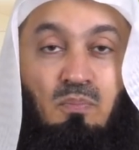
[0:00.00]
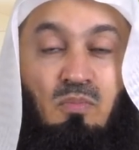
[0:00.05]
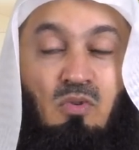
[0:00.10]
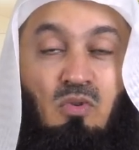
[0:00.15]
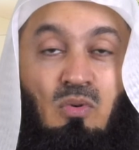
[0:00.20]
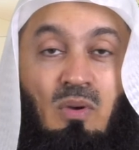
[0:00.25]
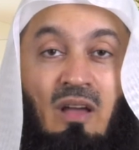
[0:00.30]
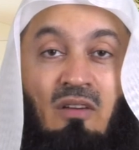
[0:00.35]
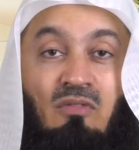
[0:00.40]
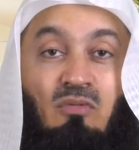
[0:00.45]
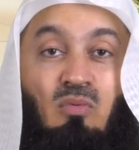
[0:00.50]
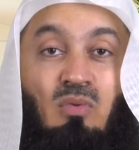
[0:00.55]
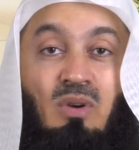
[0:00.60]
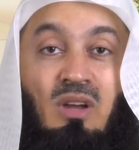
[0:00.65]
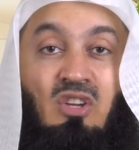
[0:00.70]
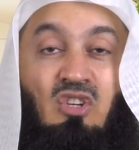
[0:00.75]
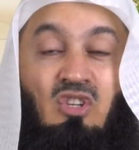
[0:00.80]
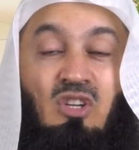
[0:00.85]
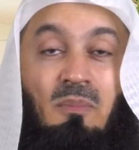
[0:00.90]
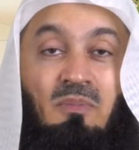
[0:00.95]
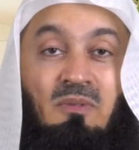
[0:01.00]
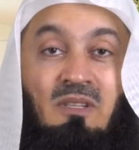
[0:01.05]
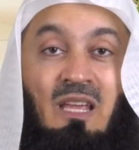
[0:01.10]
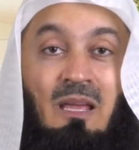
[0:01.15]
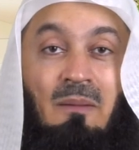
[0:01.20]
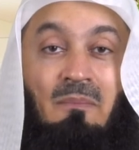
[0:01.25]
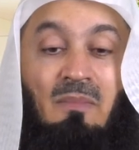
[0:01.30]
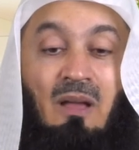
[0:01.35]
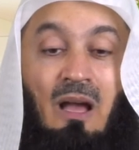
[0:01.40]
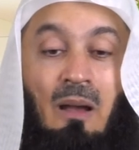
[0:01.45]
you have worshipped
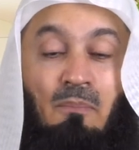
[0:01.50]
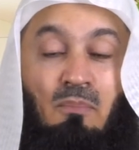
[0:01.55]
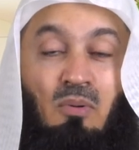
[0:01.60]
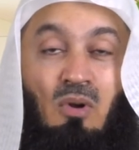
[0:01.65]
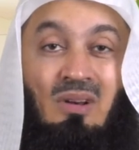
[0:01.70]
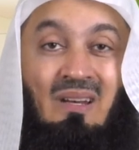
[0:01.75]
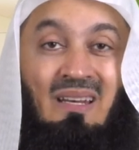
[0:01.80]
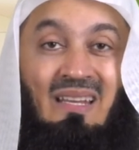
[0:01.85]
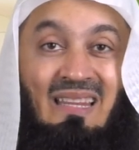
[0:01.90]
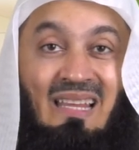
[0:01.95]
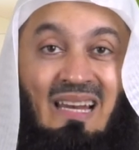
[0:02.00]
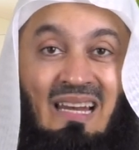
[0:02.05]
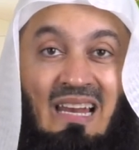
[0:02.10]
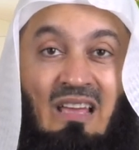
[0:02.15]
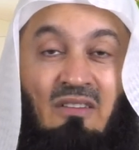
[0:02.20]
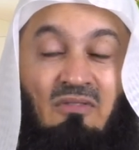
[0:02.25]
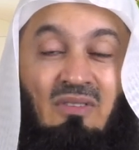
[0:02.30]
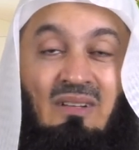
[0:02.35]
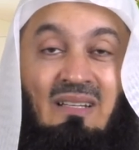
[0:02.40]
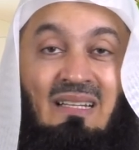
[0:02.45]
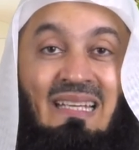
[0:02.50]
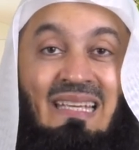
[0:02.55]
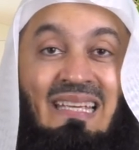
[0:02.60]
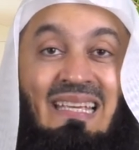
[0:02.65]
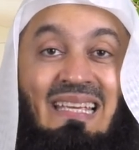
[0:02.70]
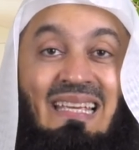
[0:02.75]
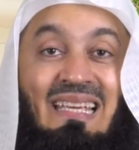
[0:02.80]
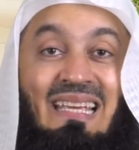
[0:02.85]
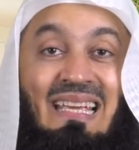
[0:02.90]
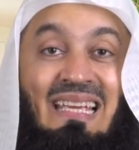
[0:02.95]
Him upon the level
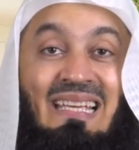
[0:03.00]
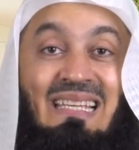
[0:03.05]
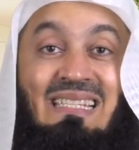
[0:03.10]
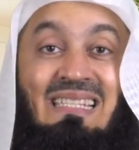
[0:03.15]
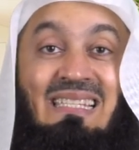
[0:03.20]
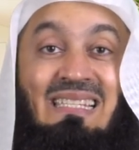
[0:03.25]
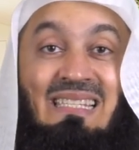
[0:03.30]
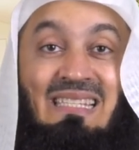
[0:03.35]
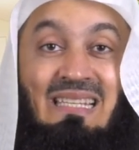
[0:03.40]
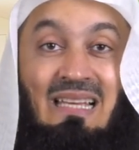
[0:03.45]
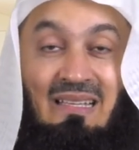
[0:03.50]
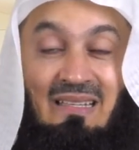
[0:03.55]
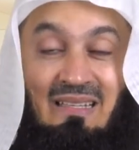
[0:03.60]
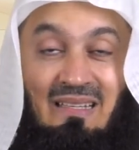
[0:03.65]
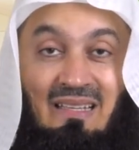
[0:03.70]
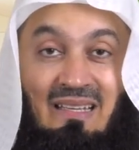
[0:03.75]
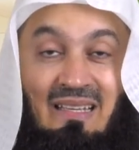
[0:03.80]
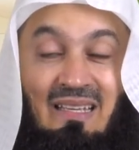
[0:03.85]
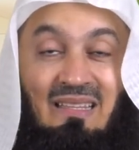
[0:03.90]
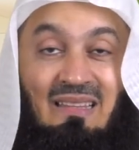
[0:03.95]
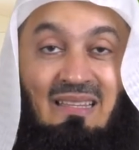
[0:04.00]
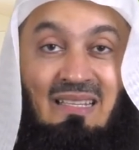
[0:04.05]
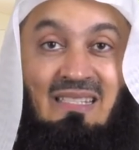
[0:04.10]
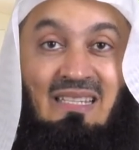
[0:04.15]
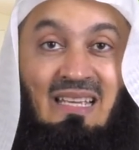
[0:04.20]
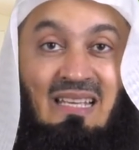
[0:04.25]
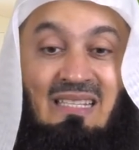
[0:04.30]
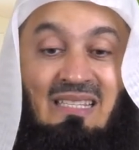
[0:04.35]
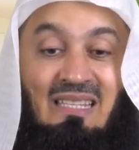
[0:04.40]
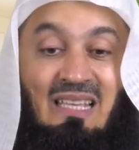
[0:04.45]
He is, in the
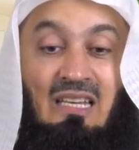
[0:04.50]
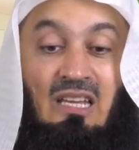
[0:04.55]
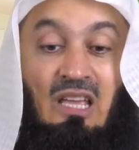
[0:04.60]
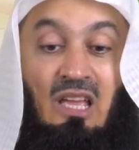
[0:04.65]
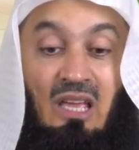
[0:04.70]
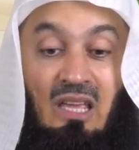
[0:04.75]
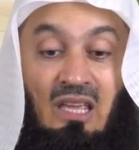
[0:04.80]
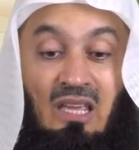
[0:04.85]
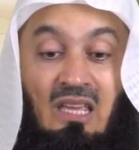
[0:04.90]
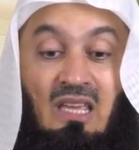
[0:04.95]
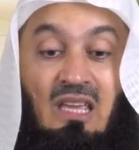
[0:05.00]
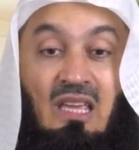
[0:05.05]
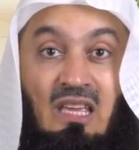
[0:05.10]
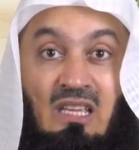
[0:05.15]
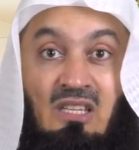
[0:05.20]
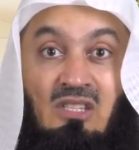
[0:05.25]
sense that He